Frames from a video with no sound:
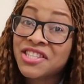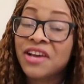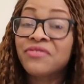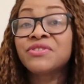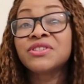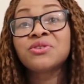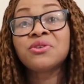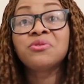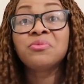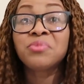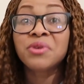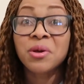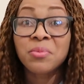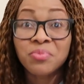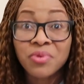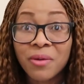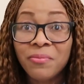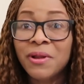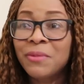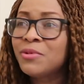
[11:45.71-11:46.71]
self is going to be a
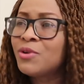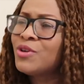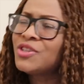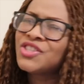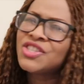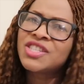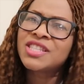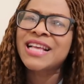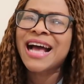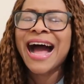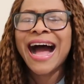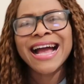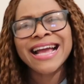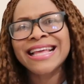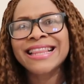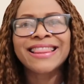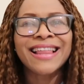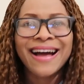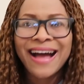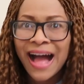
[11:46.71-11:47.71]
problem because she's
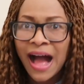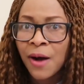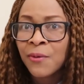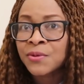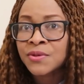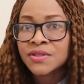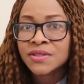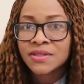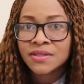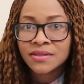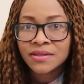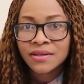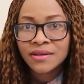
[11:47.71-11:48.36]
in the house.